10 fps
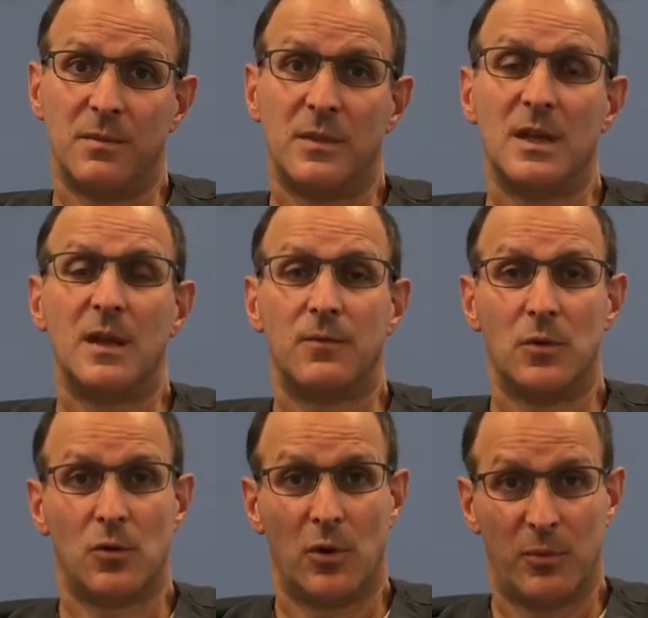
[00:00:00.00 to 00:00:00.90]
if you're going
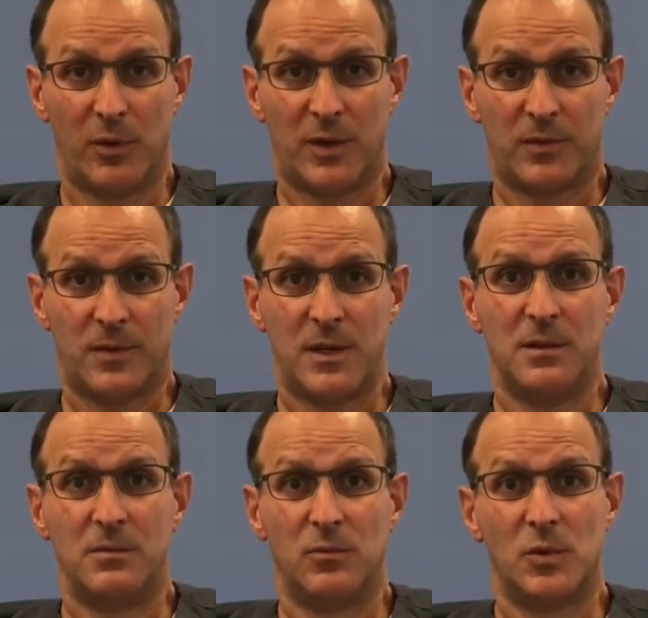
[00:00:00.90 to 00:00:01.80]
to breastfeed,
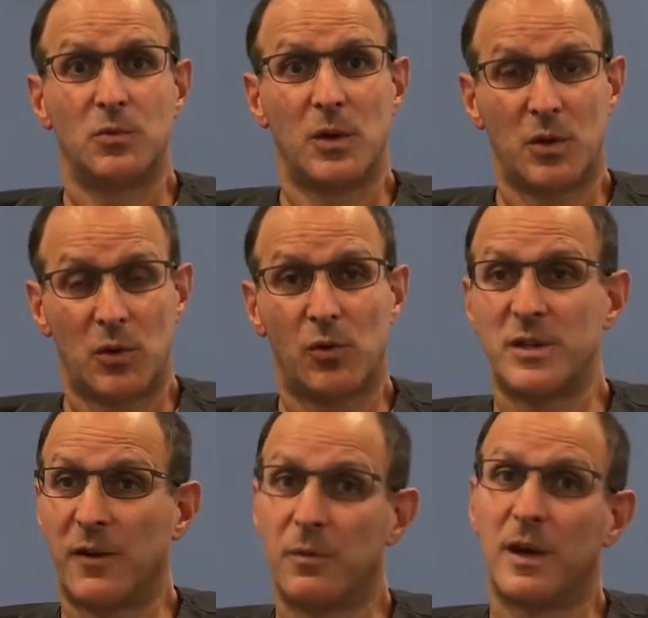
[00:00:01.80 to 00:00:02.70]
which we encourage
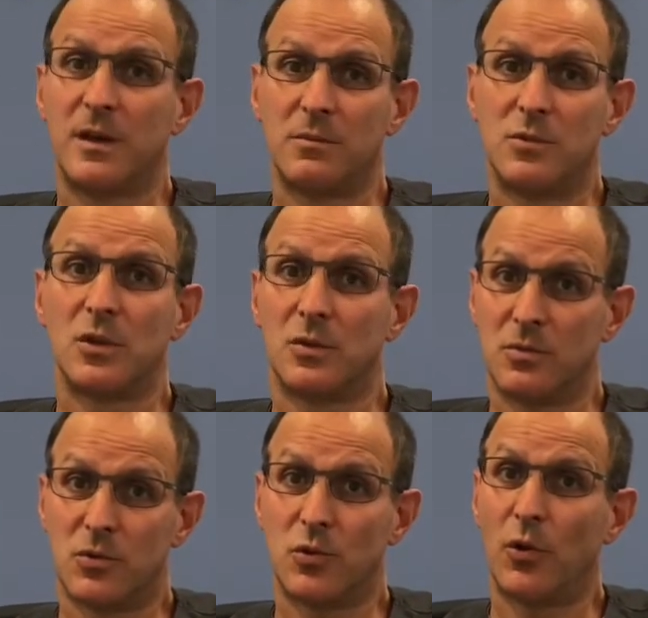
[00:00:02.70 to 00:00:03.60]
everybody to
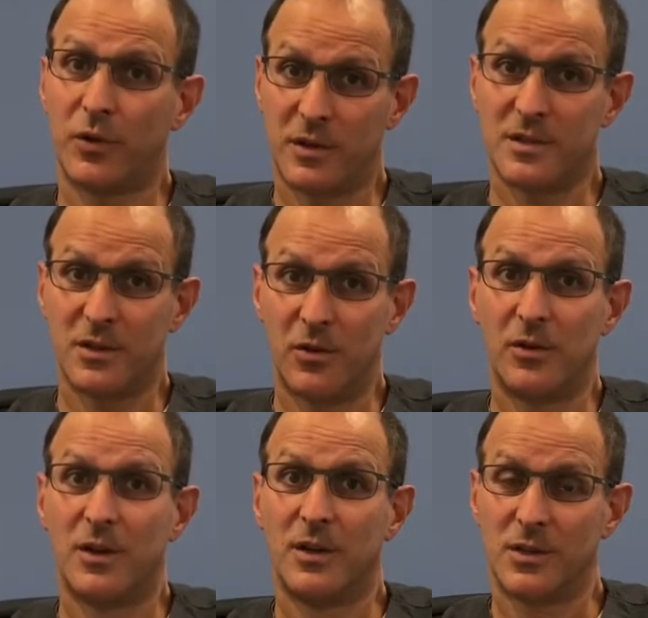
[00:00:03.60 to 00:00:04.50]
strongly consider
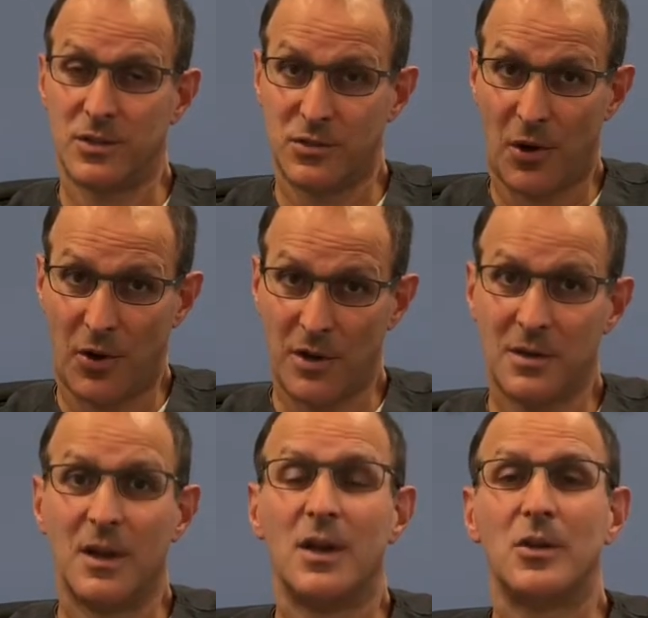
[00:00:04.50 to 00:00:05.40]
starting,
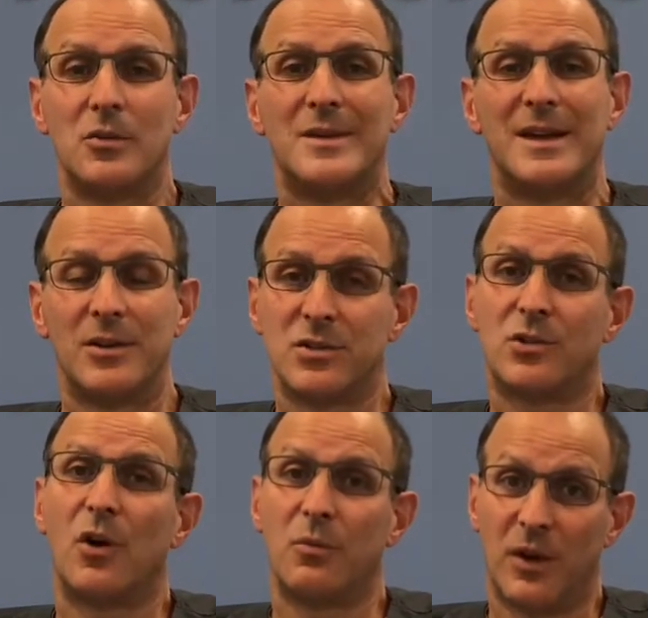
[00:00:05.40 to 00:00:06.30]
you need to start
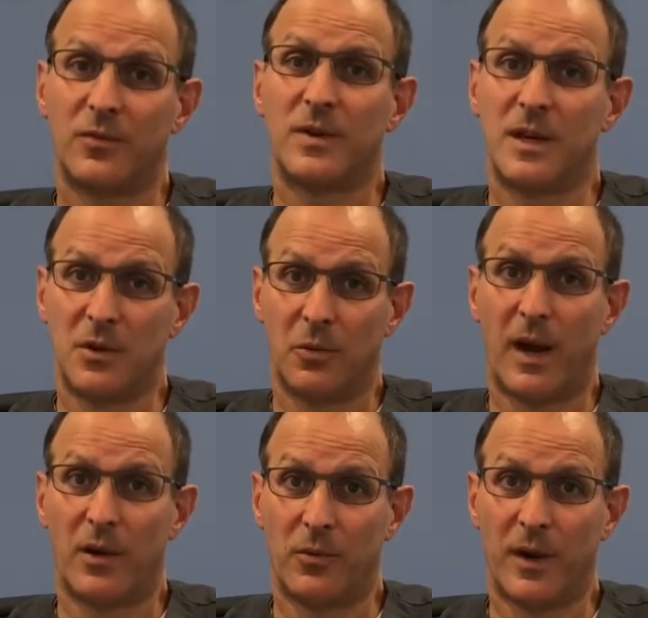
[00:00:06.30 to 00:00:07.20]
breastfeeding right
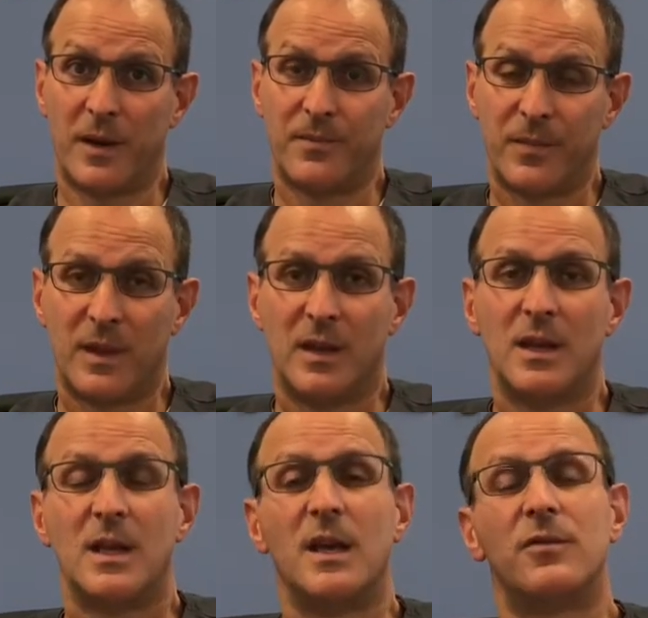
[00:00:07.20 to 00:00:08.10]
away.
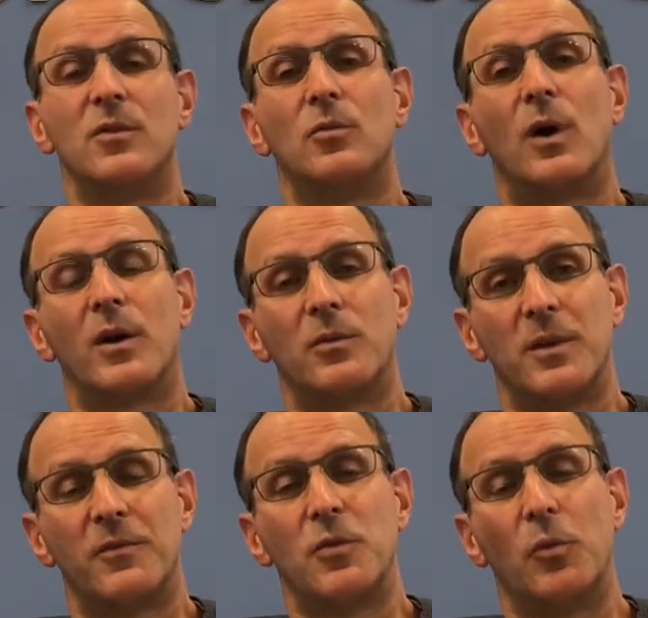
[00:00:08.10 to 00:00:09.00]
If you
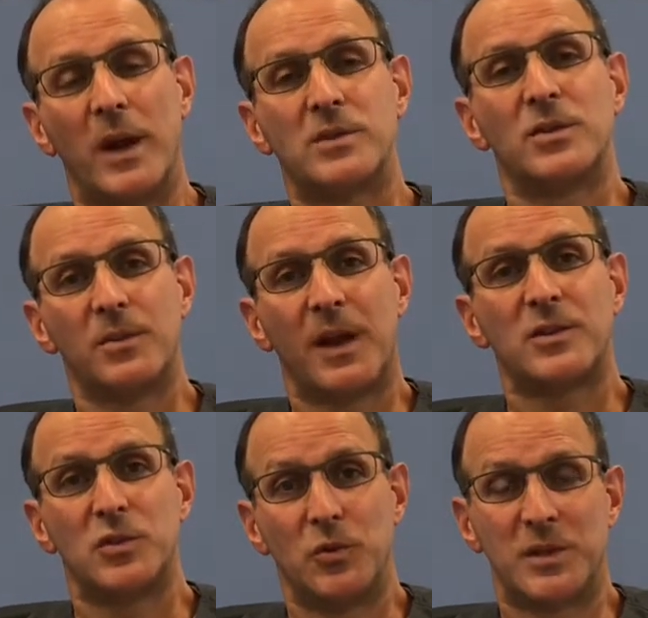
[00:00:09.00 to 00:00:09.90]
wait till about 2
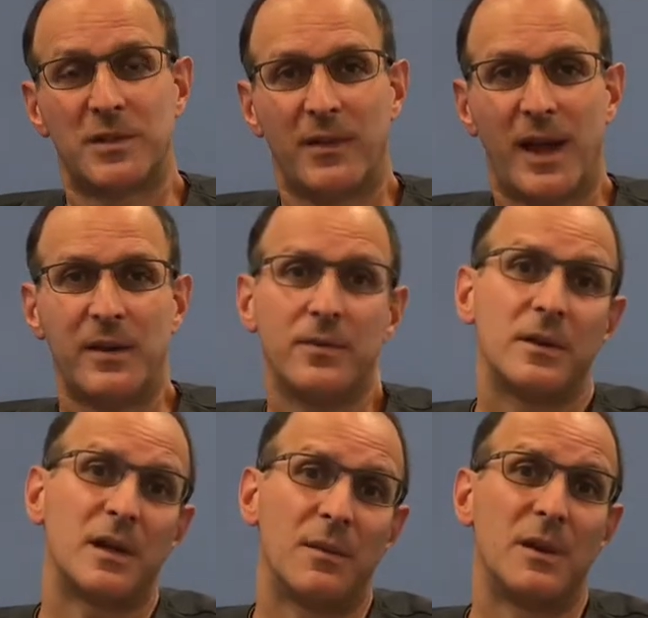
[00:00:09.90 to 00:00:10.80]
weeks of life and come
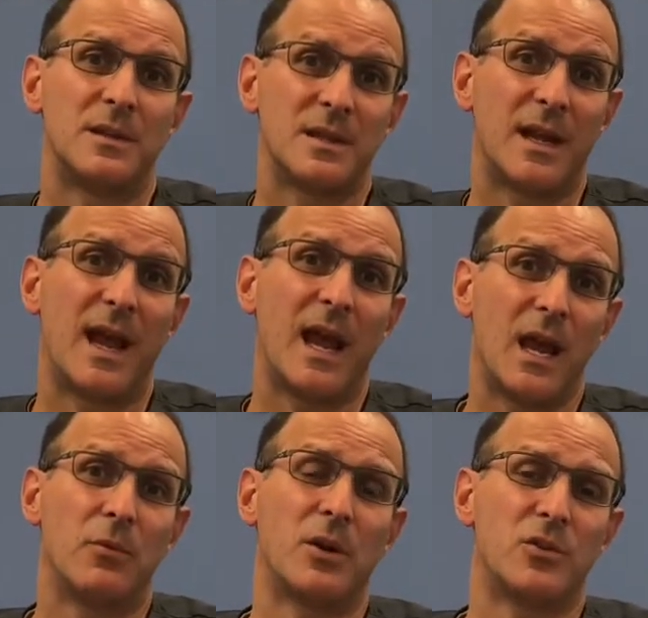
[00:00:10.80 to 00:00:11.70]
in and say, hey, I want
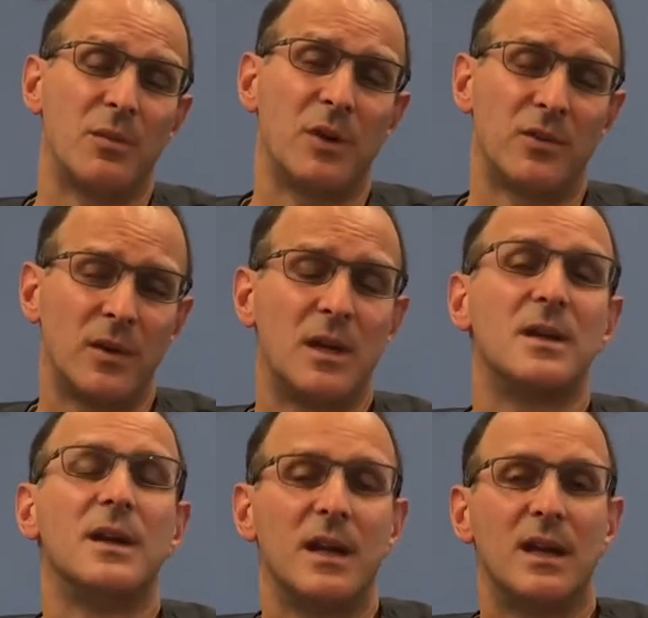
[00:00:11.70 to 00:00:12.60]
to try breastfeeding,
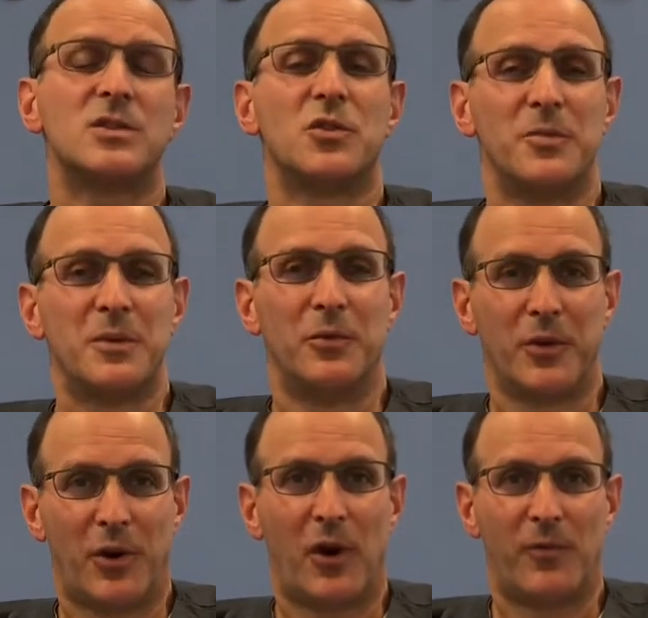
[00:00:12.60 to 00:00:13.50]
it's going to be really
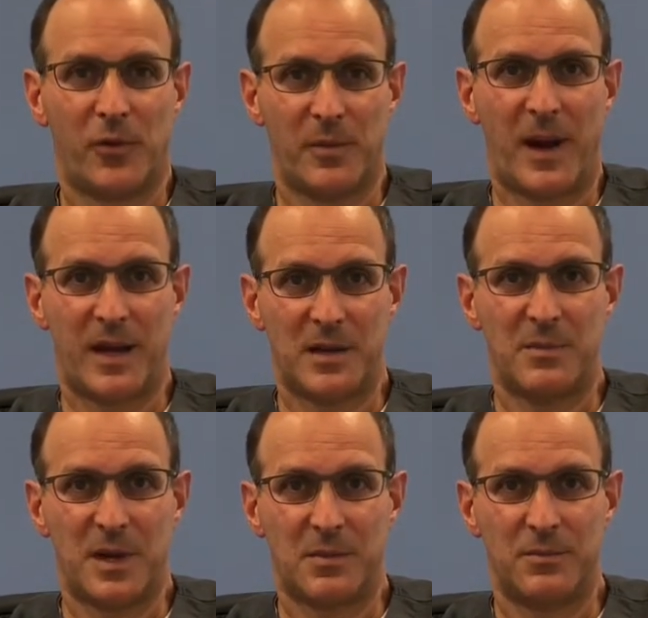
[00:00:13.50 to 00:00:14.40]
hard for your body to make
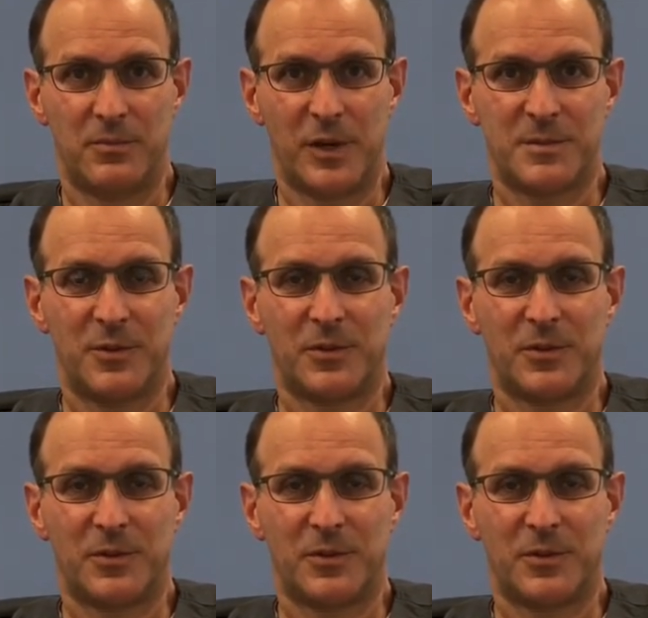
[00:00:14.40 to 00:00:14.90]
breast milk.